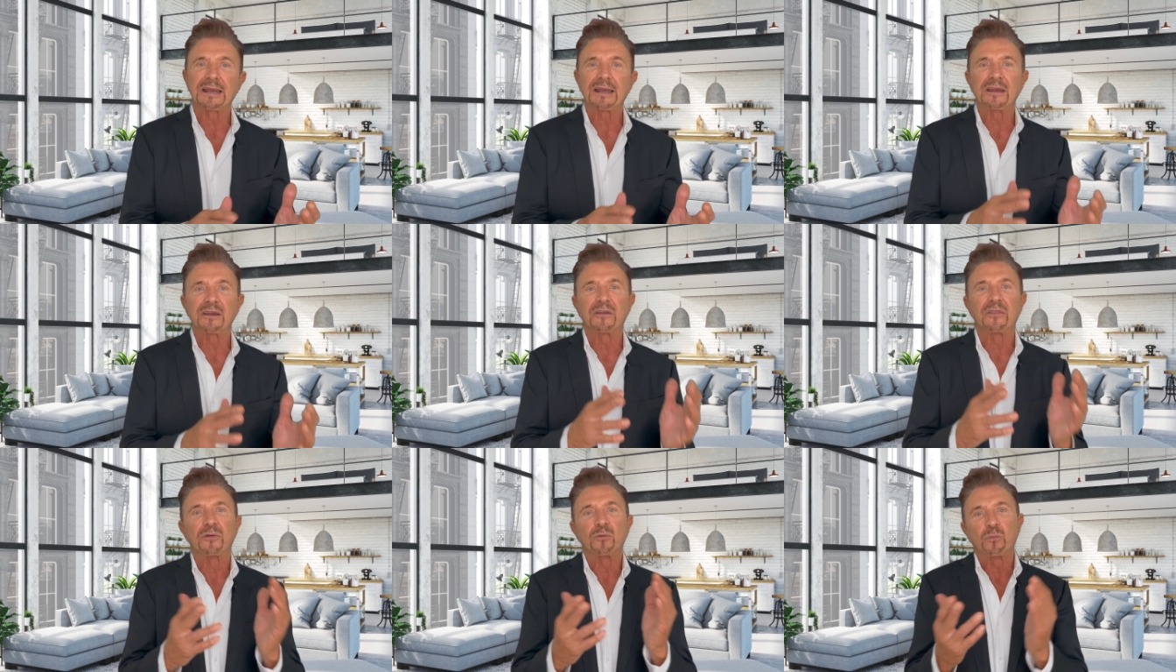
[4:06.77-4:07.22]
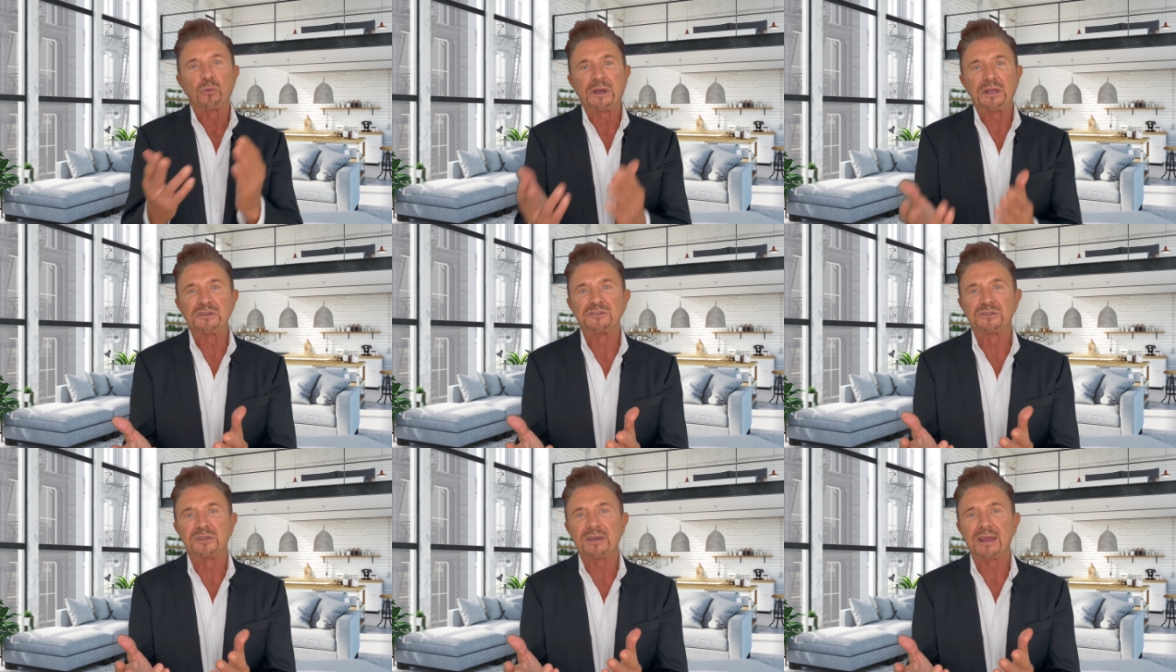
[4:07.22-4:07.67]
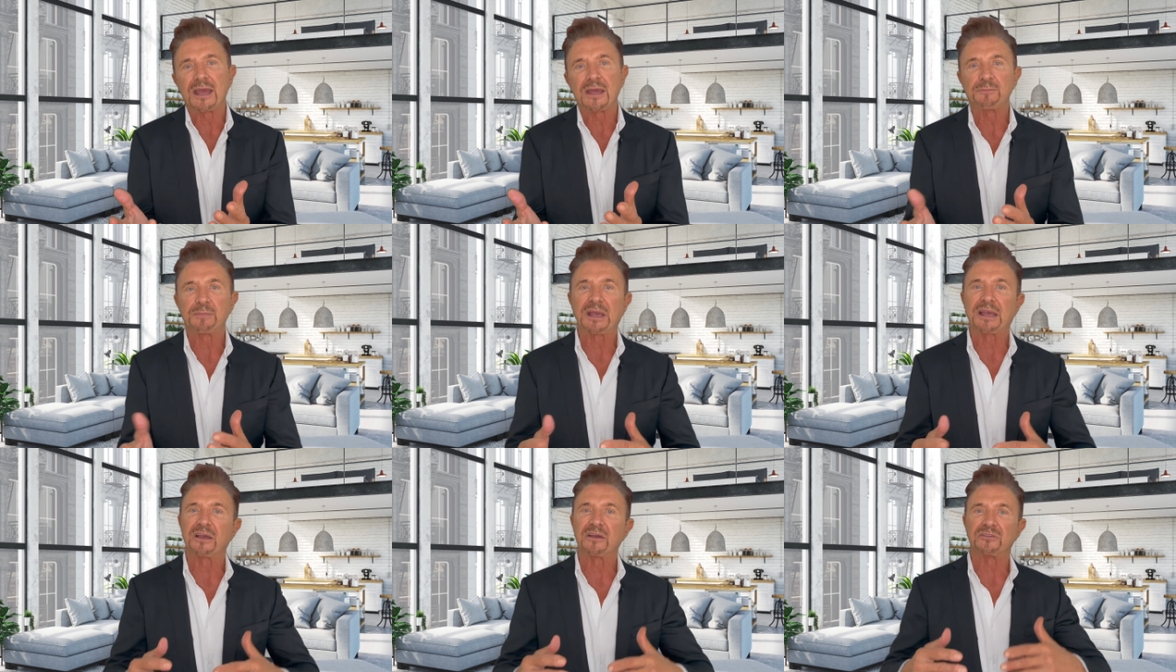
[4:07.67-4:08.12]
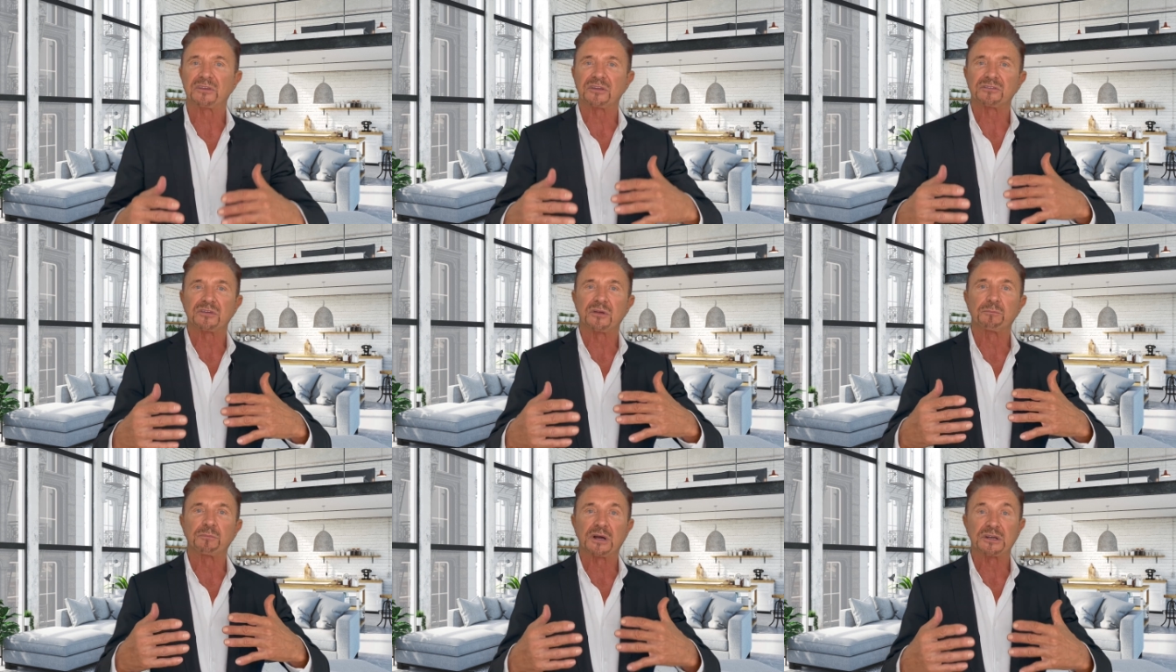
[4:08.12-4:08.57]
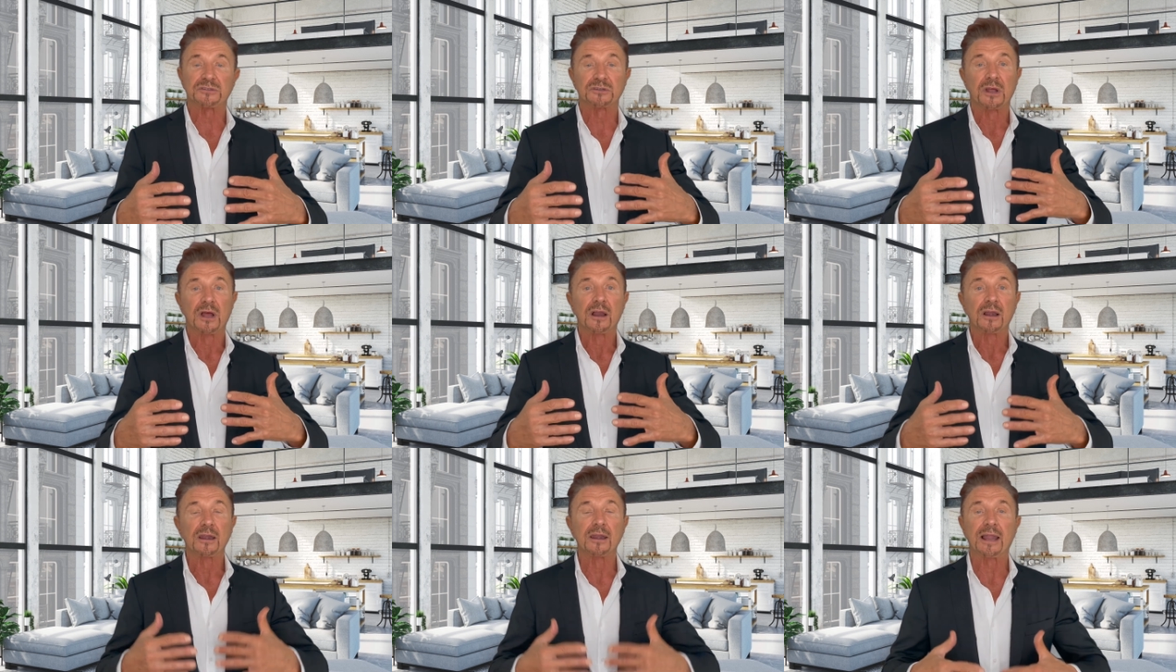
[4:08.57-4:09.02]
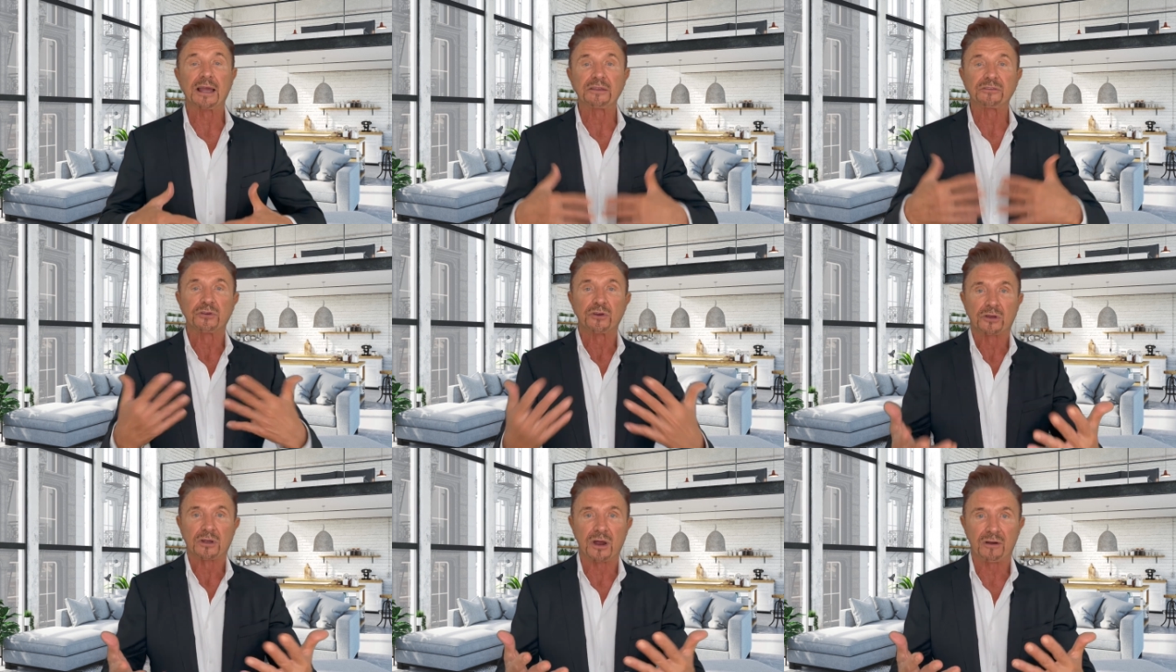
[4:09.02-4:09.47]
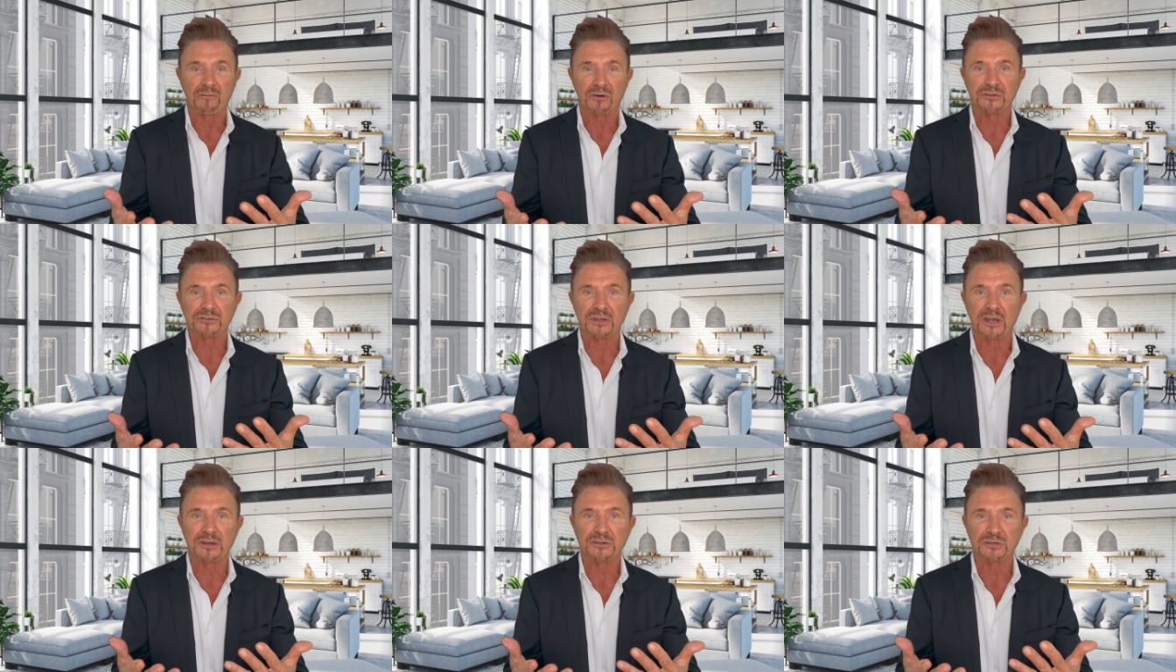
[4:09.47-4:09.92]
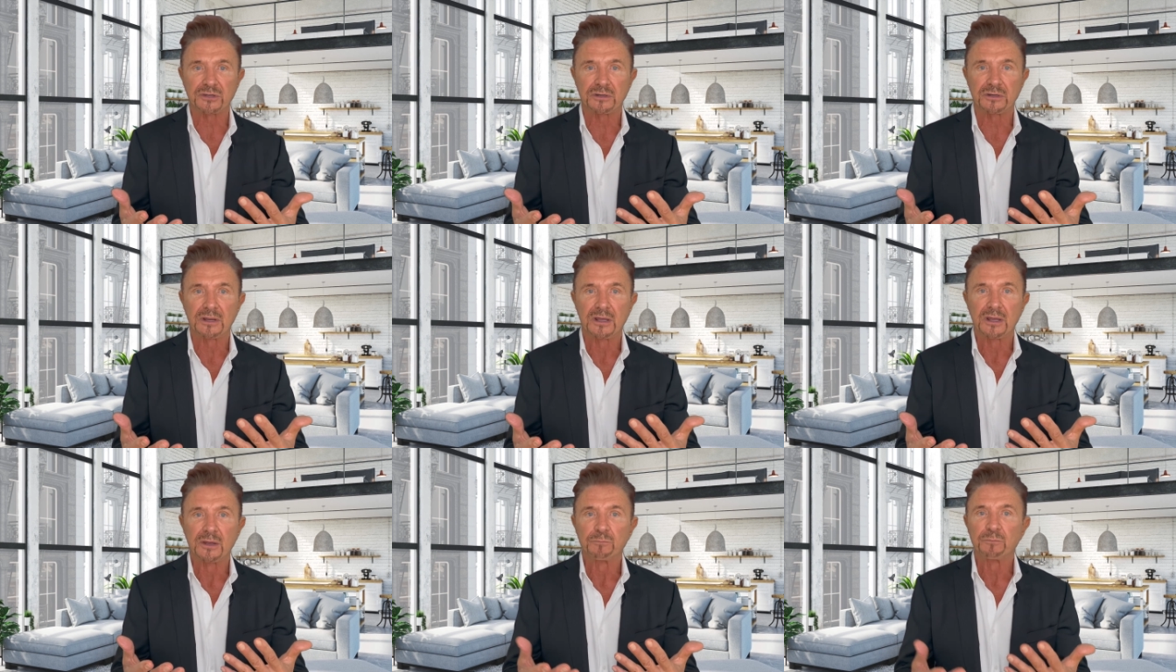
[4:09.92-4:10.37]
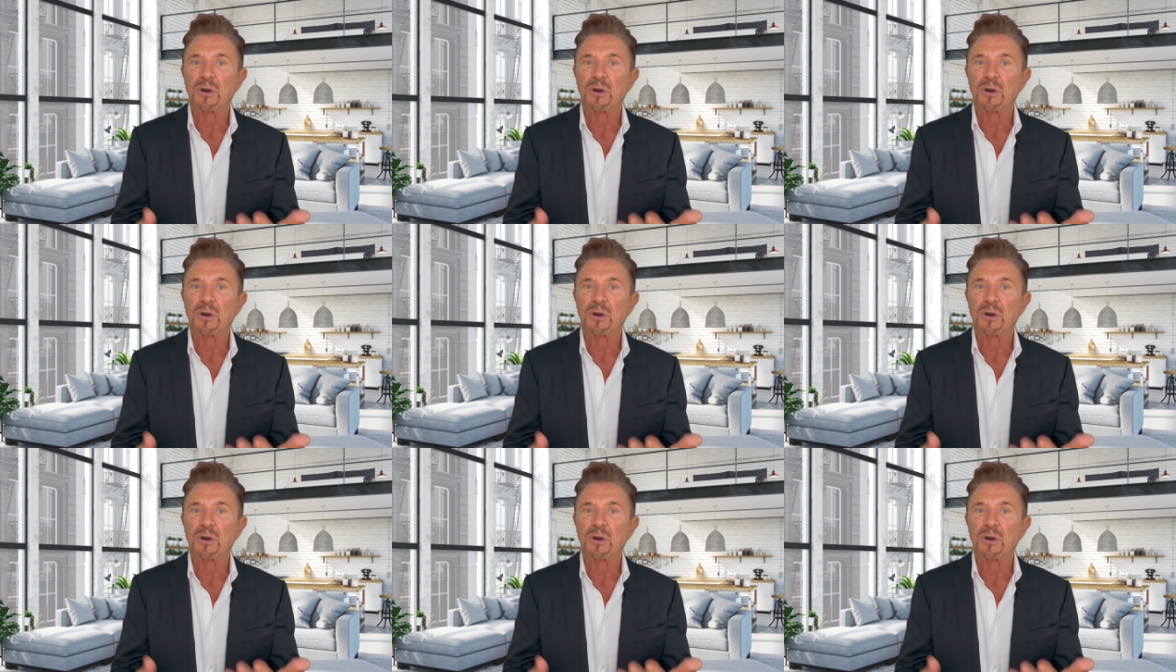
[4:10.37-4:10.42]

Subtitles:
into the weeds today because that's a much lengthier conversation,